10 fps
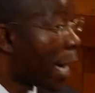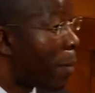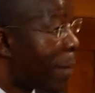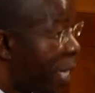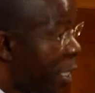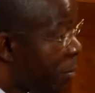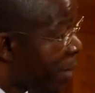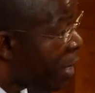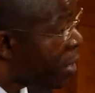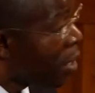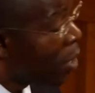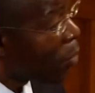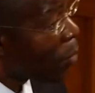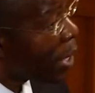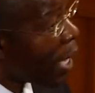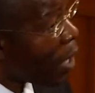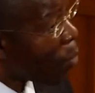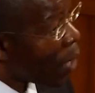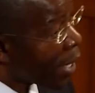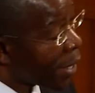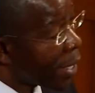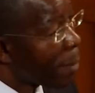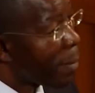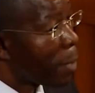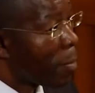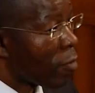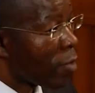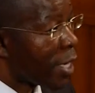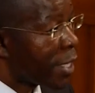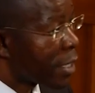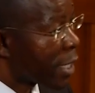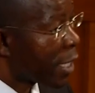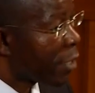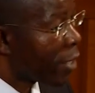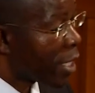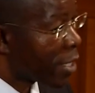and management, we are working by providing technical